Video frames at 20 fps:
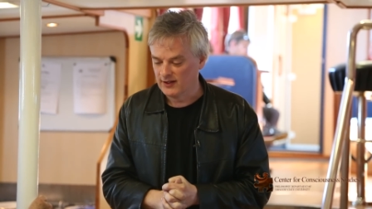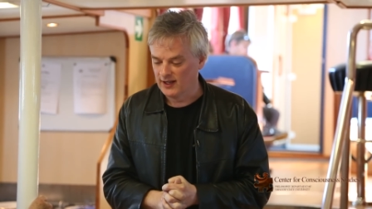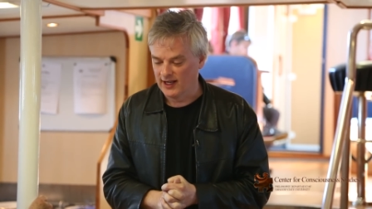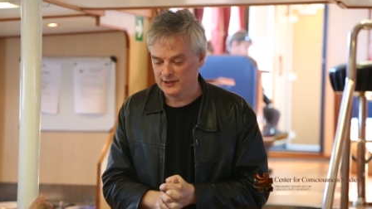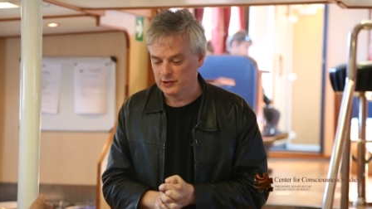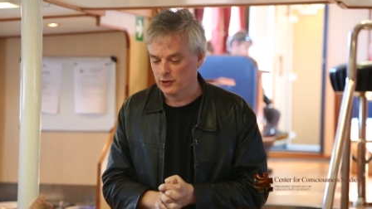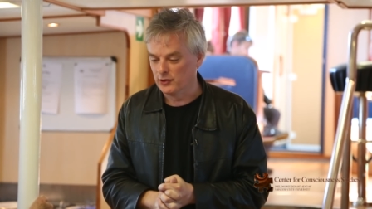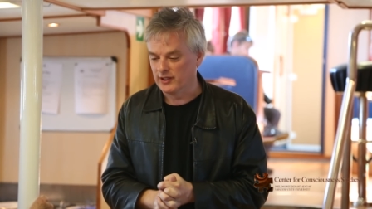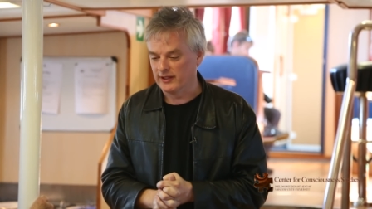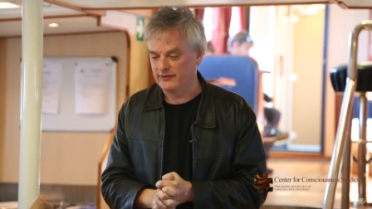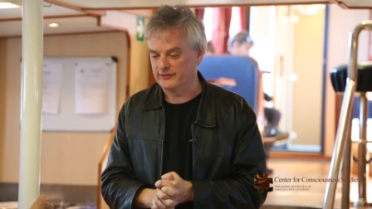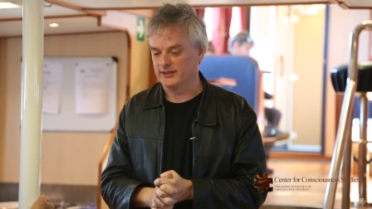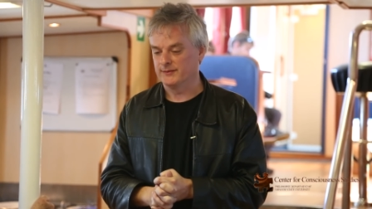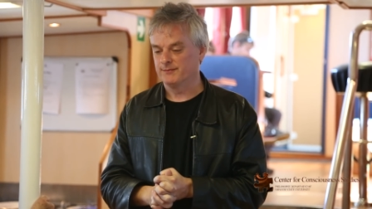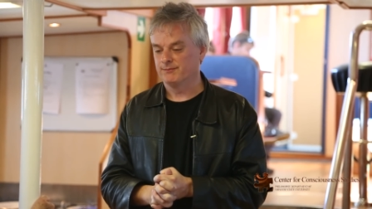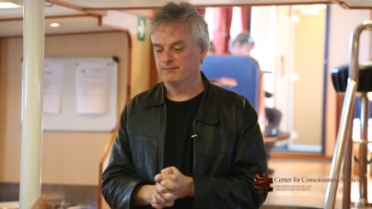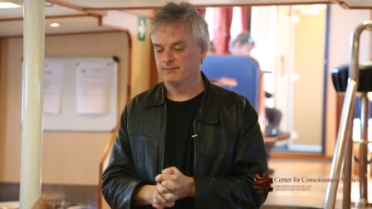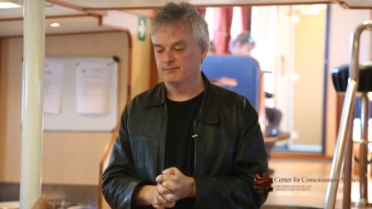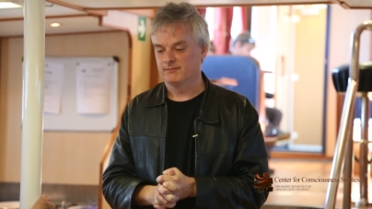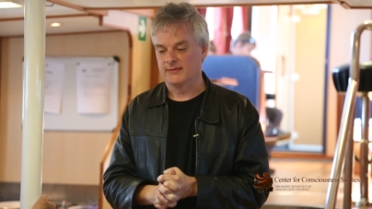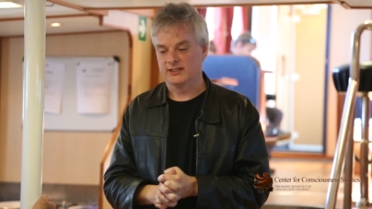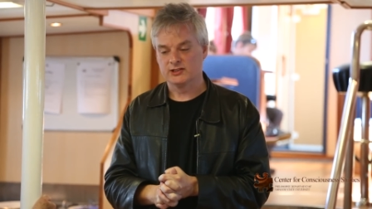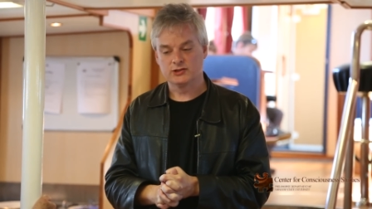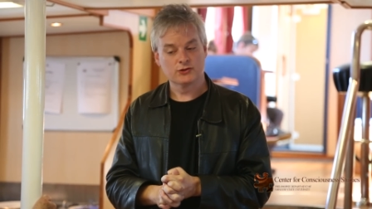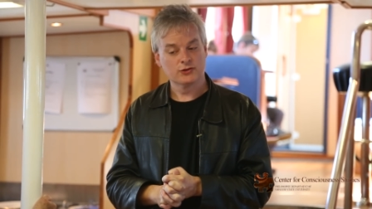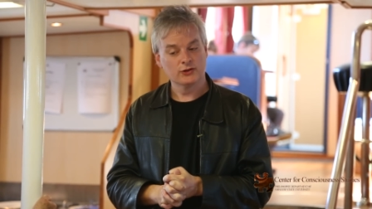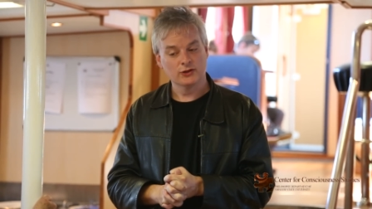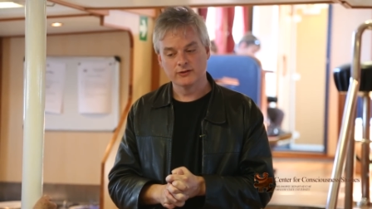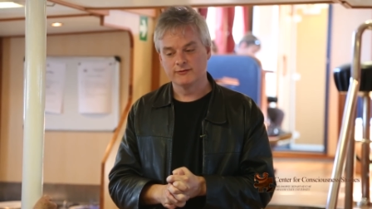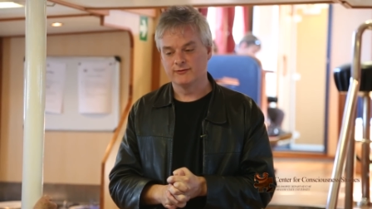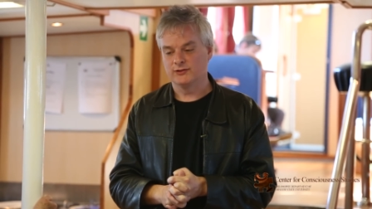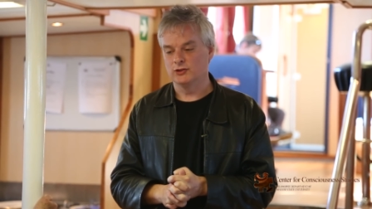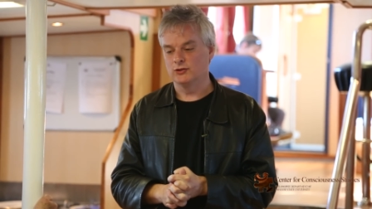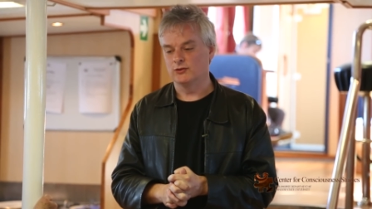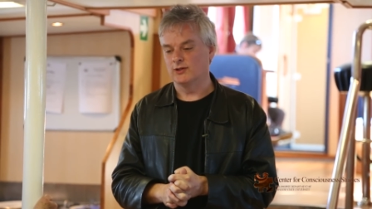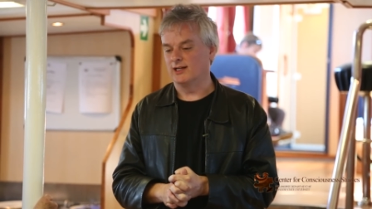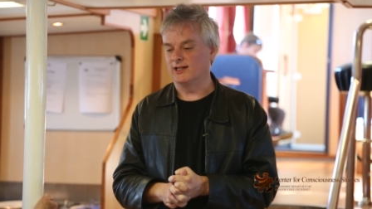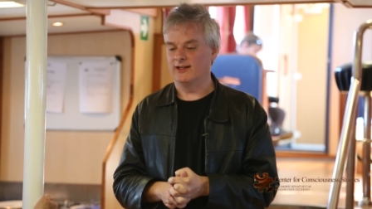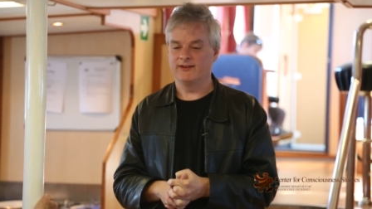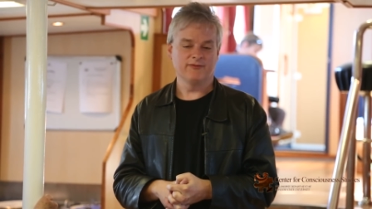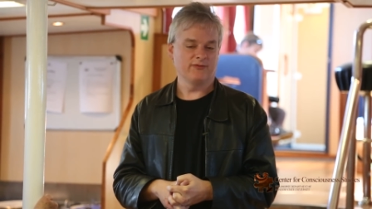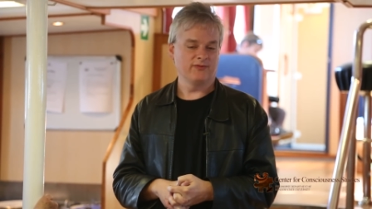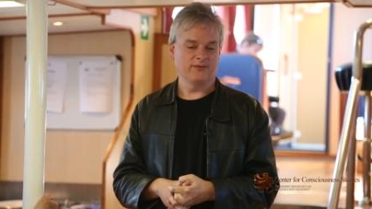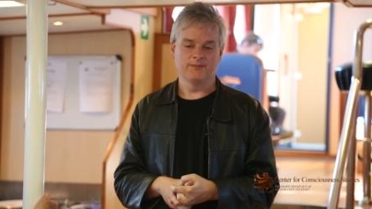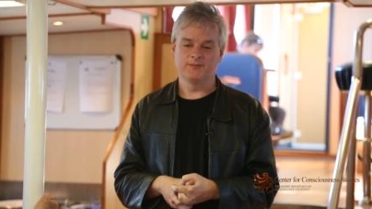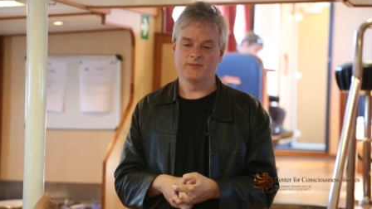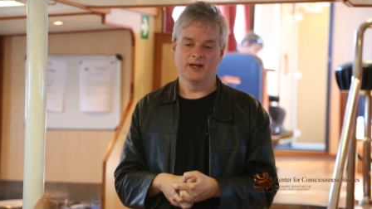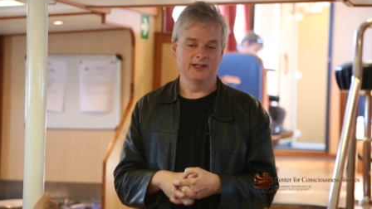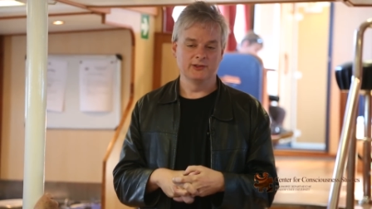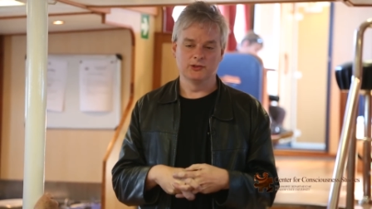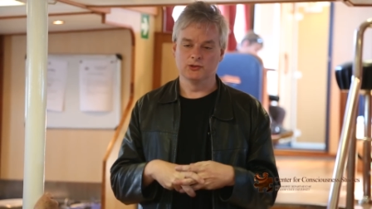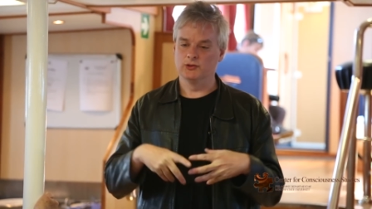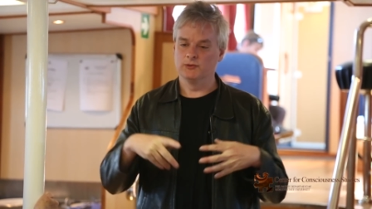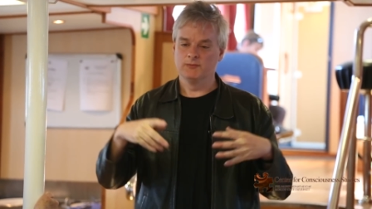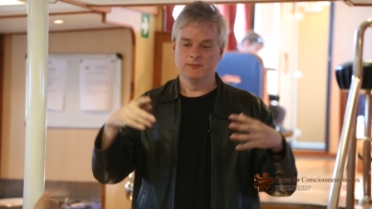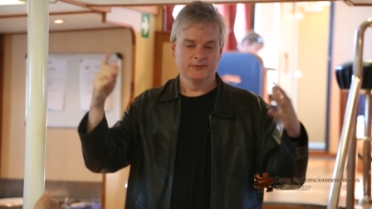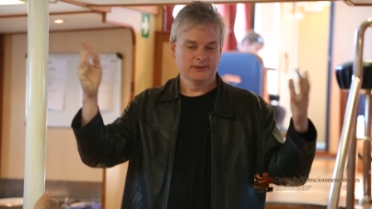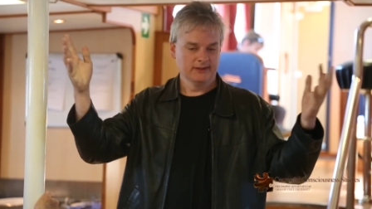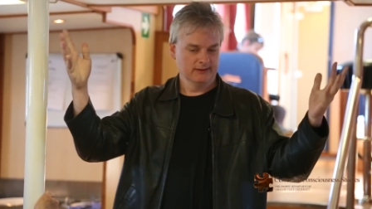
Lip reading: I don't have a strong view. I do